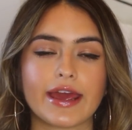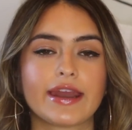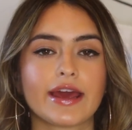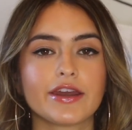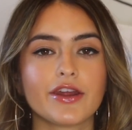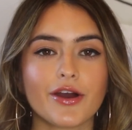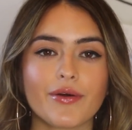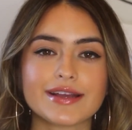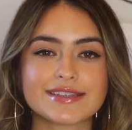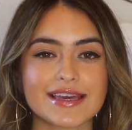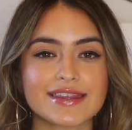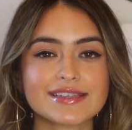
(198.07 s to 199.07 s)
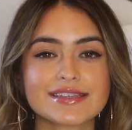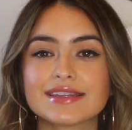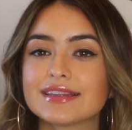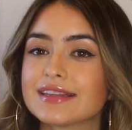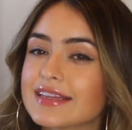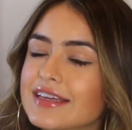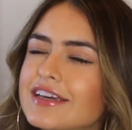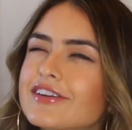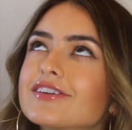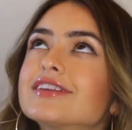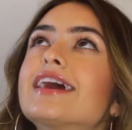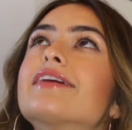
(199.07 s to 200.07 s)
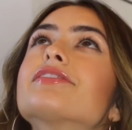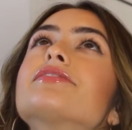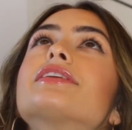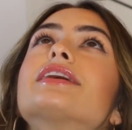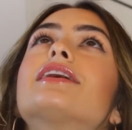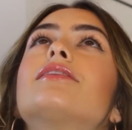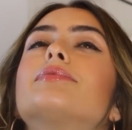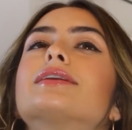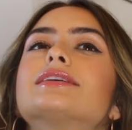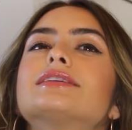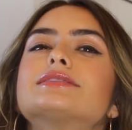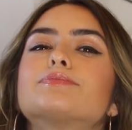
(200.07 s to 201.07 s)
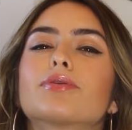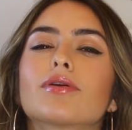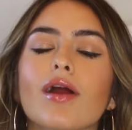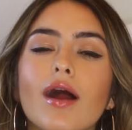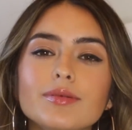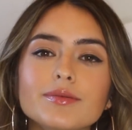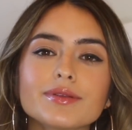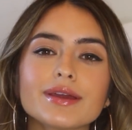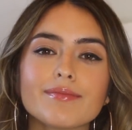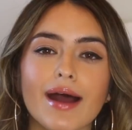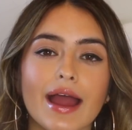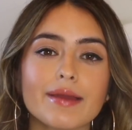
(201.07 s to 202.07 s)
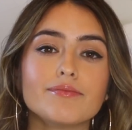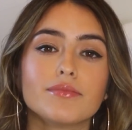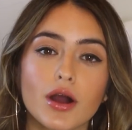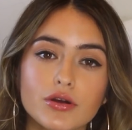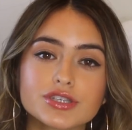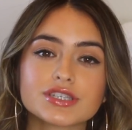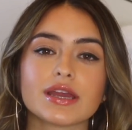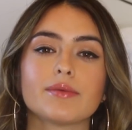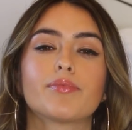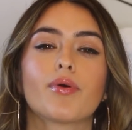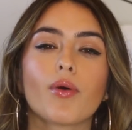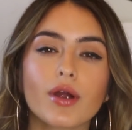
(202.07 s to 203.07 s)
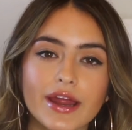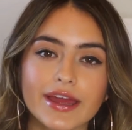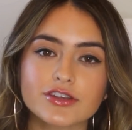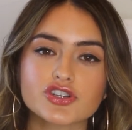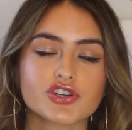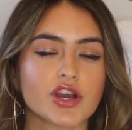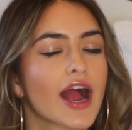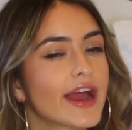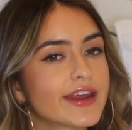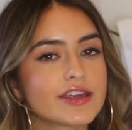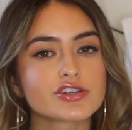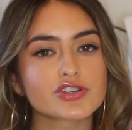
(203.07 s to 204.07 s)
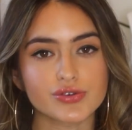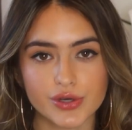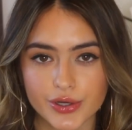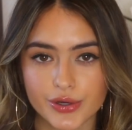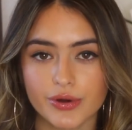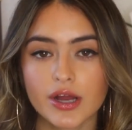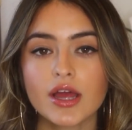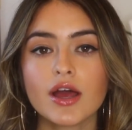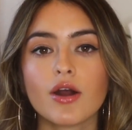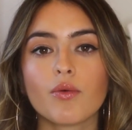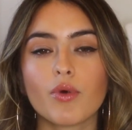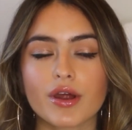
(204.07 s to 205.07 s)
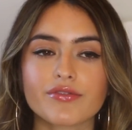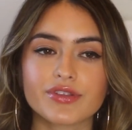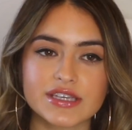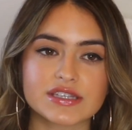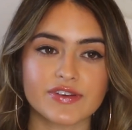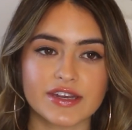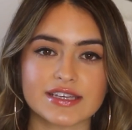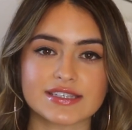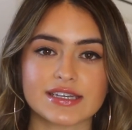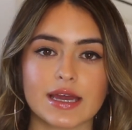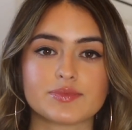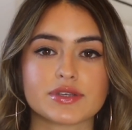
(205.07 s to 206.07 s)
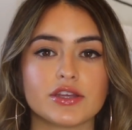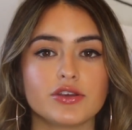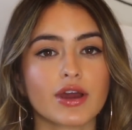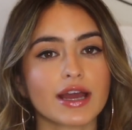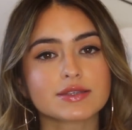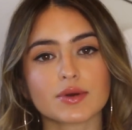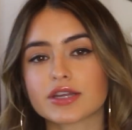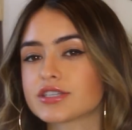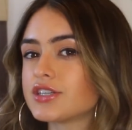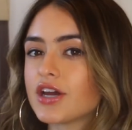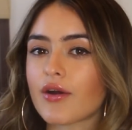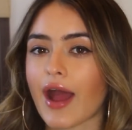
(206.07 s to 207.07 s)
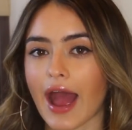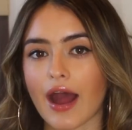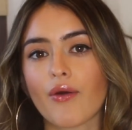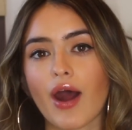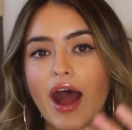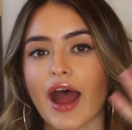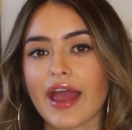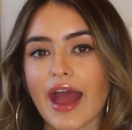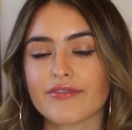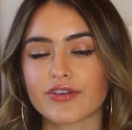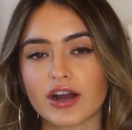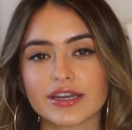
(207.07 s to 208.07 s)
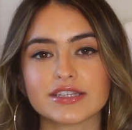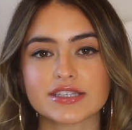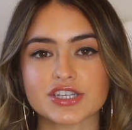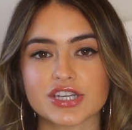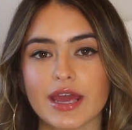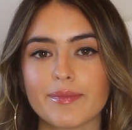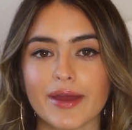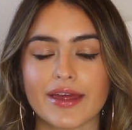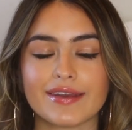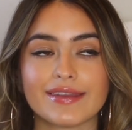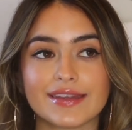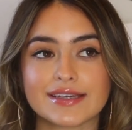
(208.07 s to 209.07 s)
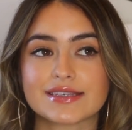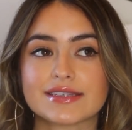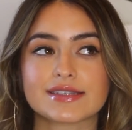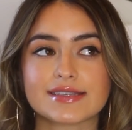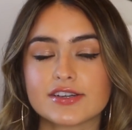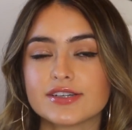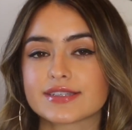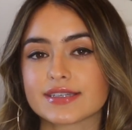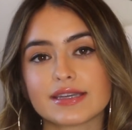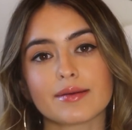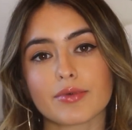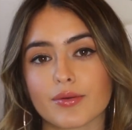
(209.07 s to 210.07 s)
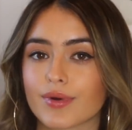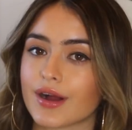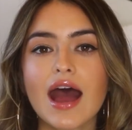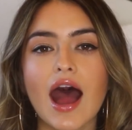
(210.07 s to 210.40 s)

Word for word: And I know I say this in literally every video, but it is probably my most important tried and true one of these fitness tips. And you guys wanted to know how I have gotten into shape and this is seriously number one.